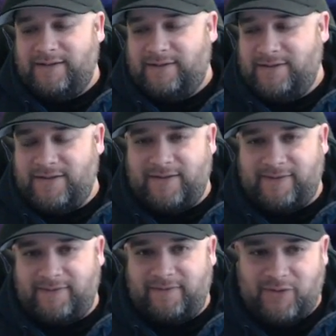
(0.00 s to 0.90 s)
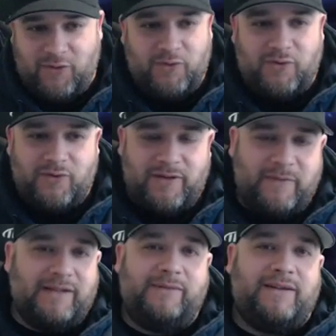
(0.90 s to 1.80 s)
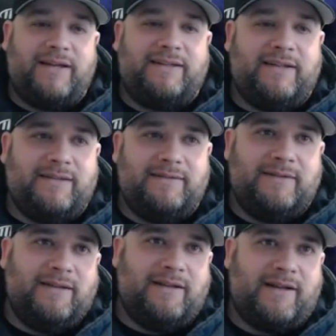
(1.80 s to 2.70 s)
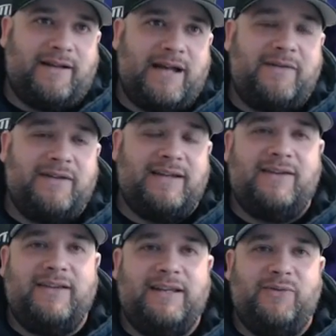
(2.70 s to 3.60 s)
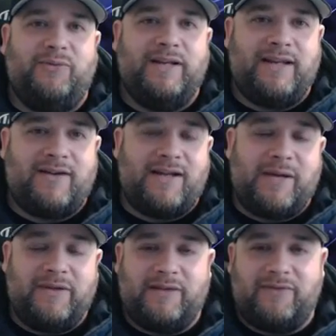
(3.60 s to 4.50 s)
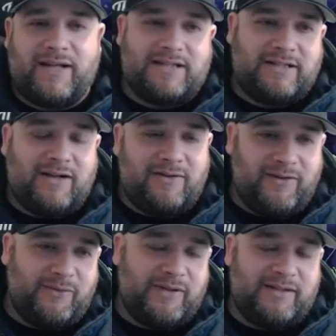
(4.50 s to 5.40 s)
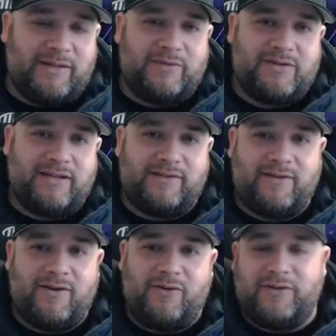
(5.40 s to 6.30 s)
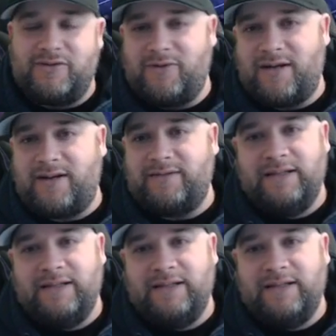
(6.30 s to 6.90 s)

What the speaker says: just cool that makes me like it? Having the LED readout, having it flash colors when the temperature gets low or too hot.